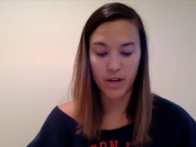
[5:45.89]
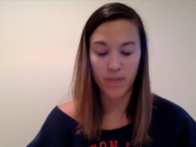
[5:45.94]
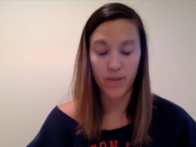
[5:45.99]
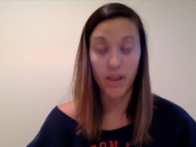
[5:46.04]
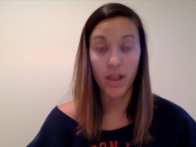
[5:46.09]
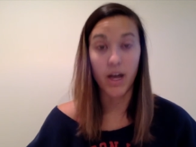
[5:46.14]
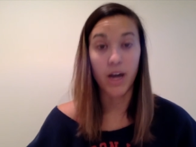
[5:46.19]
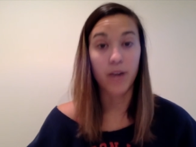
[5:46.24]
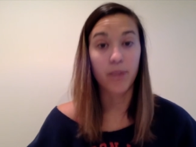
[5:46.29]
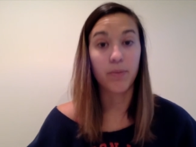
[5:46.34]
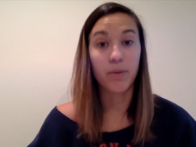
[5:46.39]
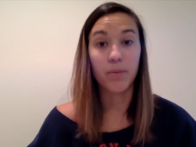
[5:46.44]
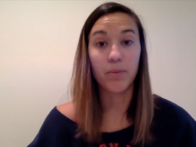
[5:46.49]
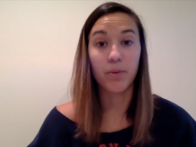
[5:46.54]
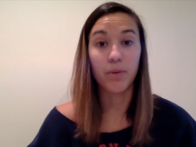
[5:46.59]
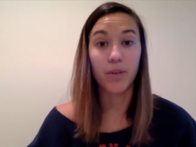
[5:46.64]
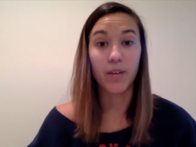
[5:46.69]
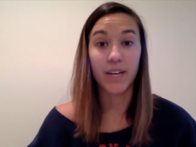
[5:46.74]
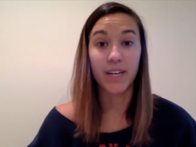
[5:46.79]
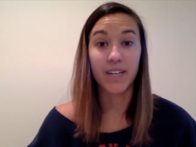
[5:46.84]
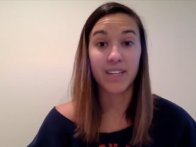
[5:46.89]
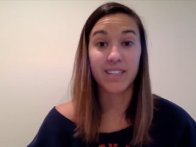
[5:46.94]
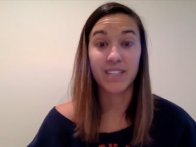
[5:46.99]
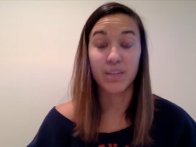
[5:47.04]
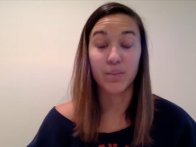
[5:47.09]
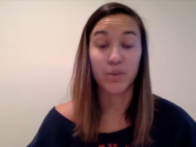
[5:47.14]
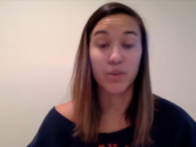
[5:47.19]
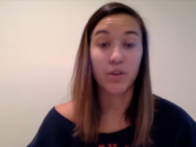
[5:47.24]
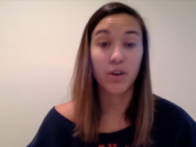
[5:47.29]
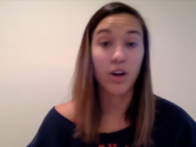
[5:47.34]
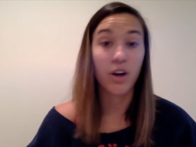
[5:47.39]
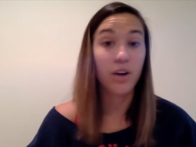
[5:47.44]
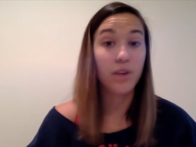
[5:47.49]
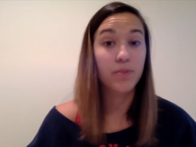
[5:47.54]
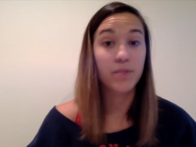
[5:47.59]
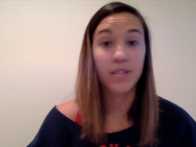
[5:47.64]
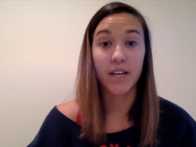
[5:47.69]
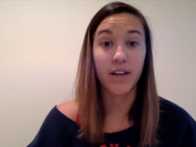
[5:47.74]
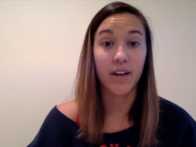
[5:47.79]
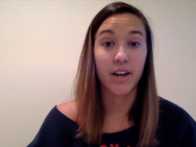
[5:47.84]
A lot of people, like I said, with carbs,
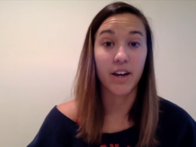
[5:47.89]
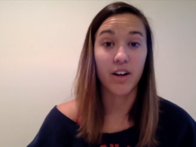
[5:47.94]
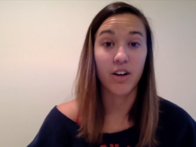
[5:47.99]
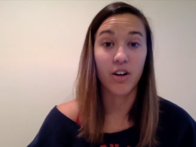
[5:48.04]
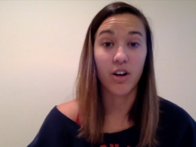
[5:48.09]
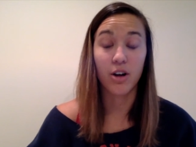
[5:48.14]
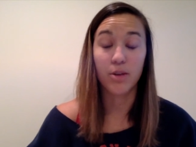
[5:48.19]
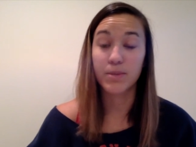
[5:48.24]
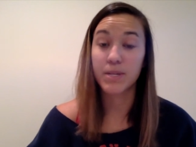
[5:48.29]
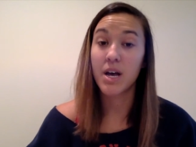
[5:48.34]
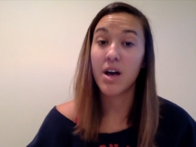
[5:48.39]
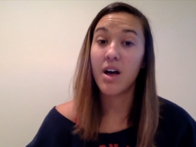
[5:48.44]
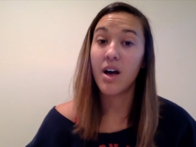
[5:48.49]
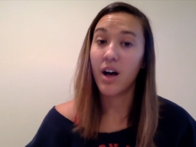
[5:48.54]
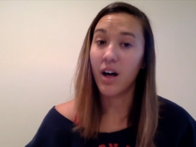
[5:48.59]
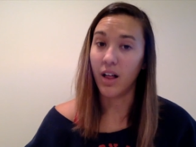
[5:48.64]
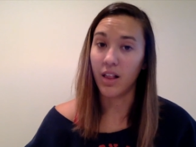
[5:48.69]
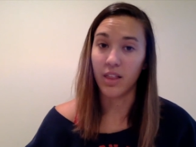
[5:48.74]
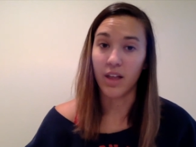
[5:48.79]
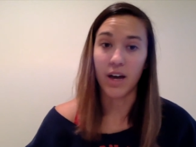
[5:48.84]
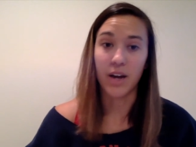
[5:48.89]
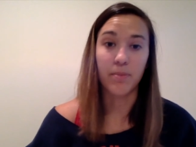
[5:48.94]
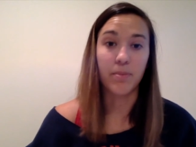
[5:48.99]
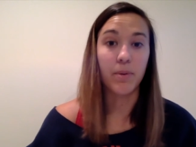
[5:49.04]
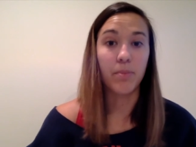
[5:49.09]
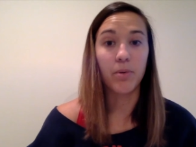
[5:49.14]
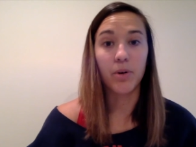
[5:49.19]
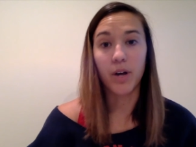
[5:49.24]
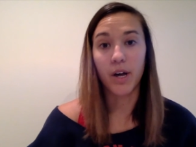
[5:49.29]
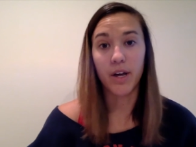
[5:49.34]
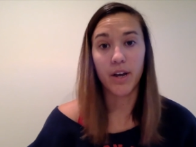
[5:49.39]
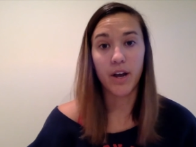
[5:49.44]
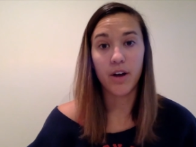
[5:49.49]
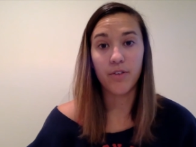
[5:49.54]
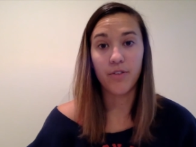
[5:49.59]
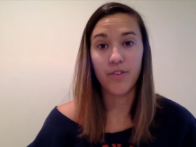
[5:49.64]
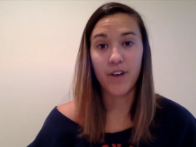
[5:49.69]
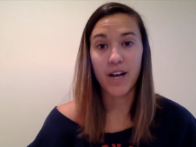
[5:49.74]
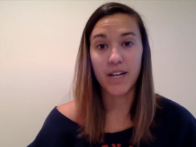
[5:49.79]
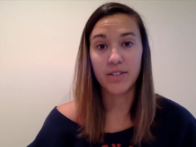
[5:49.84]
they cut out carbs. A lot of people cut
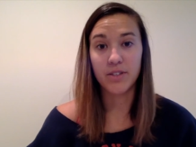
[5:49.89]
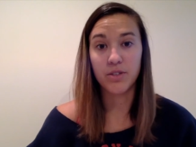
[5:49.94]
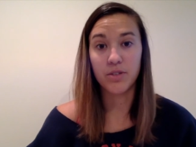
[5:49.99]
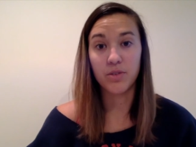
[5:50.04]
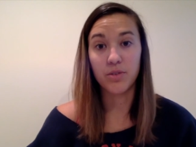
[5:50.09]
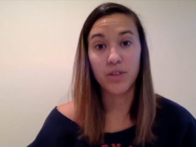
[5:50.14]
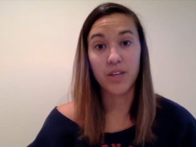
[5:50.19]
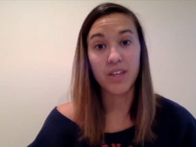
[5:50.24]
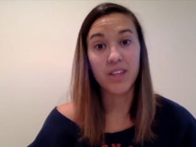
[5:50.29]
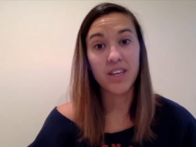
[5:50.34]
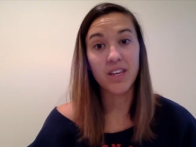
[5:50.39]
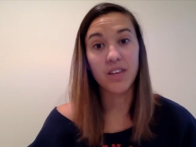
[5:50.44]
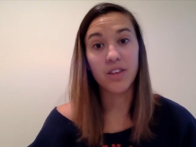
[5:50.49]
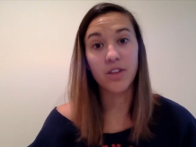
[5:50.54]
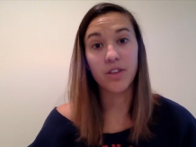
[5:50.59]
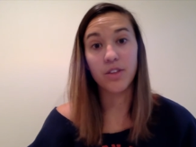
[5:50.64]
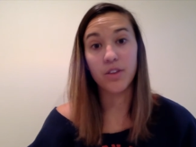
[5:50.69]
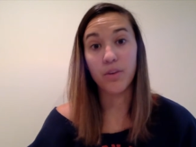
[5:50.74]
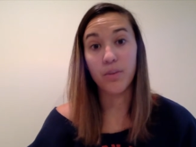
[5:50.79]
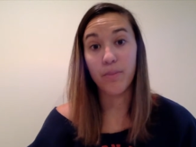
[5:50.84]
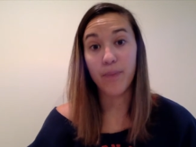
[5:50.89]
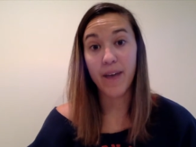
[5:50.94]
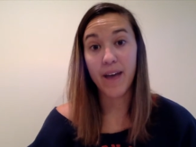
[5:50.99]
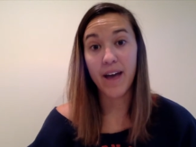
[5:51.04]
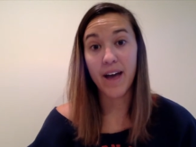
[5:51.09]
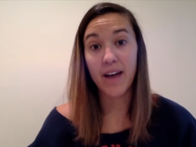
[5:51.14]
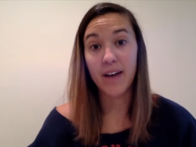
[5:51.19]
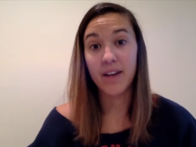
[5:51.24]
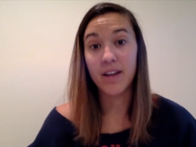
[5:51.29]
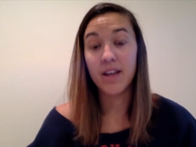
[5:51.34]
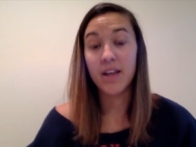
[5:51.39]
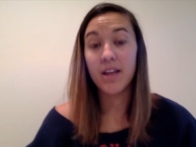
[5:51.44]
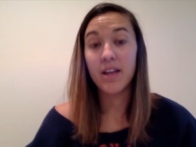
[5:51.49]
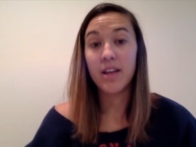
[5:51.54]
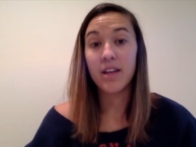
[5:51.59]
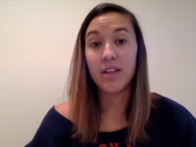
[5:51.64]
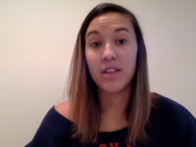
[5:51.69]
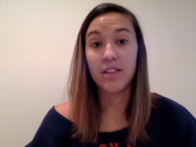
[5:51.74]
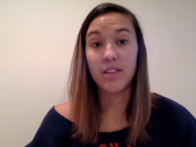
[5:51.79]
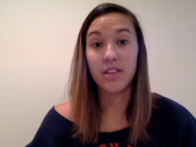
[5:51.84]
out fats too. They think that they're bad.
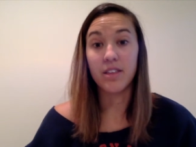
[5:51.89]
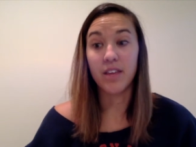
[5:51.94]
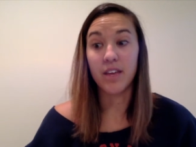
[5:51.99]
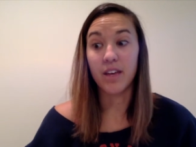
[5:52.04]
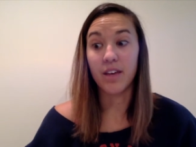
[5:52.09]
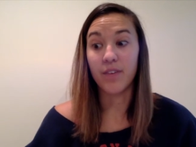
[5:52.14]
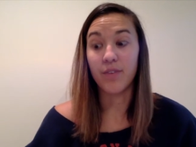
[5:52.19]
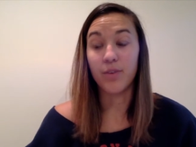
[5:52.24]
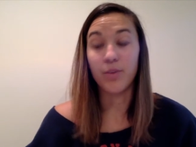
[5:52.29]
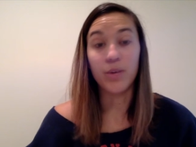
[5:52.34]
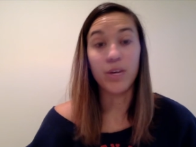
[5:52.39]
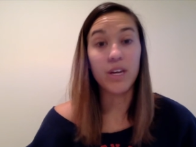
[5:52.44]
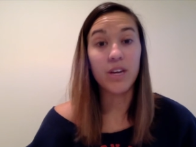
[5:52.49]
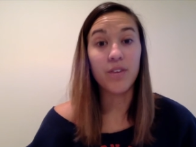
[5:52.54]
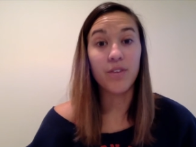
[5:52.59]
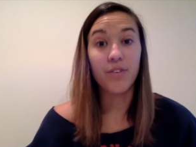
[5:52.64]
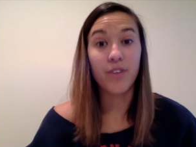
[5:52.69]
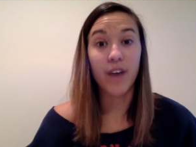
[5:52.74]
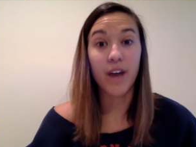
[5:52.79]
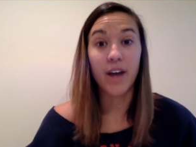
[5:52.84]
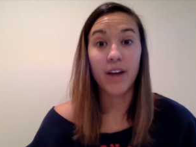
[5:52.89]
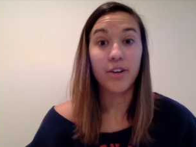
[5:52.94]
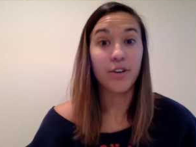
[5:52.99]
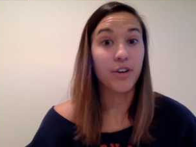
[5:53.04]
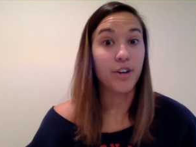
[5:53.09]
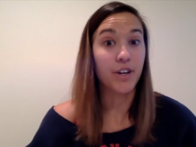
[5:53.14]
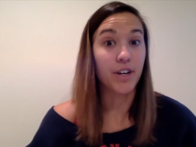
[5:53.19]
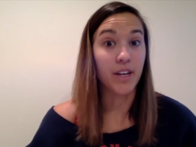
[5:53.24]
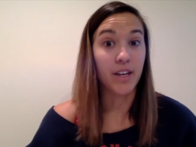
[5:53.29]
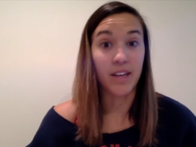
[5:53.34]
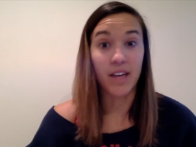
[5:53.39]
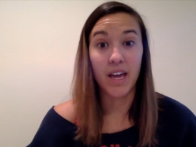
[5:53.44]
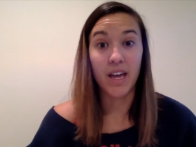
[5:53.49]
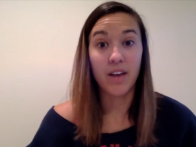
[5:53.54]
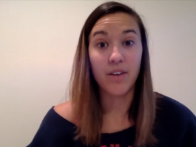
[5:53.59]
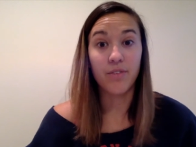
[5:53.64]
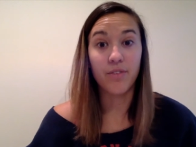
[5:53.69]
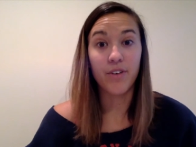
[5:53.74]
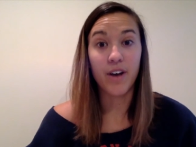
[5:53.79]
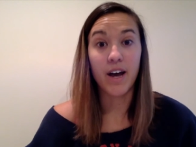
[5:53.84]
They think if you eat fat, you're going to
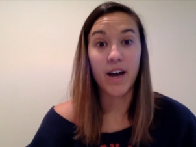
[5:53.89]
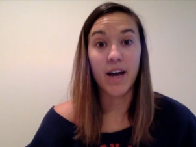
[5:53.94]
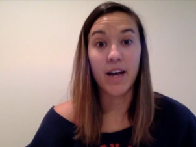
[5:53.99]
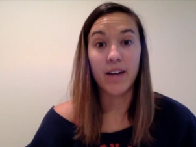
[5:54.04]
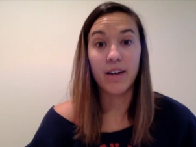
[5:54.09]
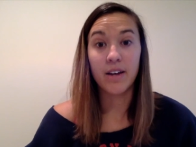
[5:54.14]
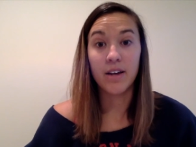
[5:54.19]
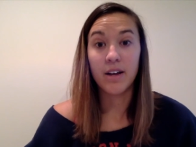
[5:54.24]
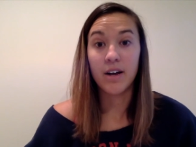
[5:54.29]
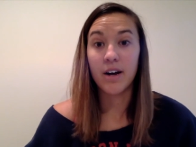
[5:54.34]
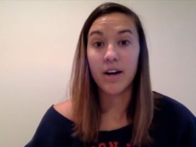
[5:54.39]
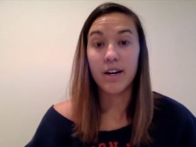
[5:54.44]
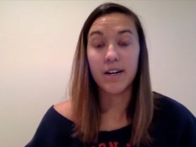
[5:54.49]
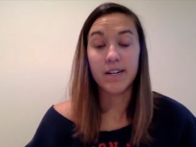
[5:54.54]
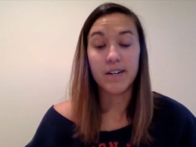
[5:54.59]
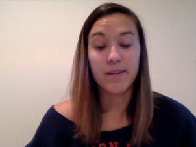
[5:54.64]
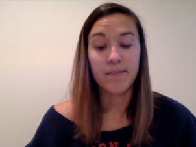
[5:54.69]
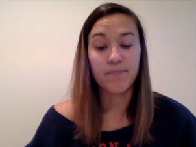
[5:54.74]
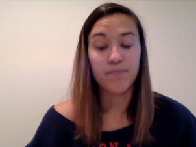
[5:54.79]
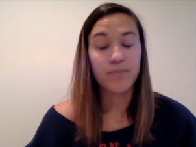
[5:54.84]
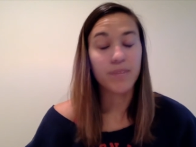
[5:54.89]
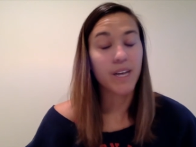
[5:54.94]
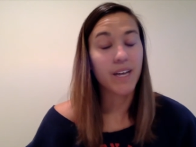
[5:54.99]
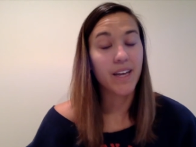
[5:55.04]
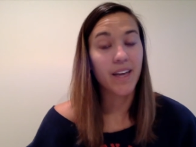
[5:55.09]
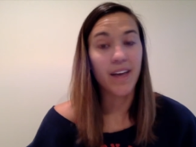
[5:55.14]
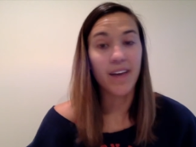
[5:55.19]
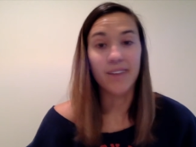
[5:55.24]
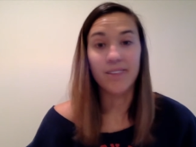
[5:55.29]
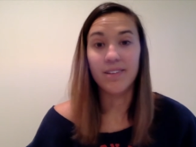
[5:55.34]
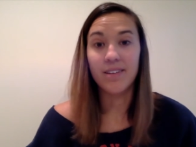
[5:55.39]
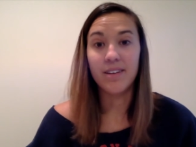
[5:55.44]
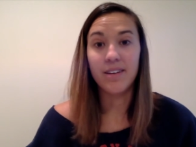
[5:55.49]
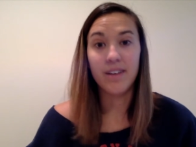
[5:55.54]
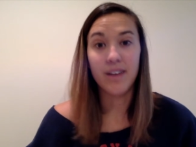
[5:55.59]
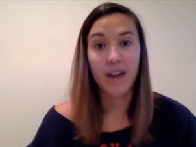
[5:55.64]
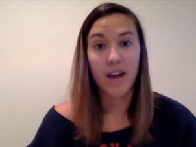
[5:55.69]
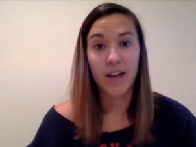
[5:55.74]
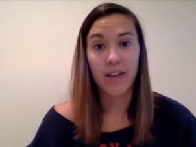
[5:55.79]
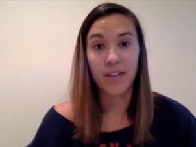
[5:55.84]
gain fat. Again,
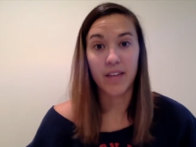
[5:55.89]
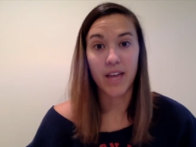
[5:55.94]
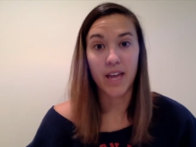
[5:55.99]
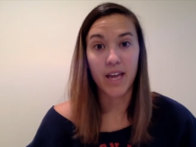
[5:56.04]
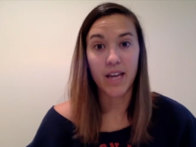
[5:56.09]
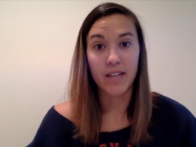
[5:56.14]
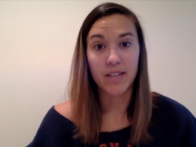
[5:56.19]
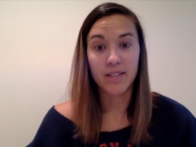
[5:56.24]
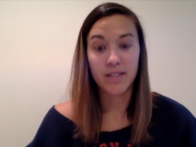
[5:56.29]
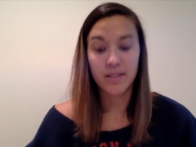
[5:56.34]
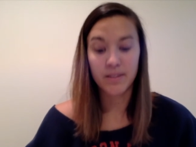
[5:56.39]
not the case.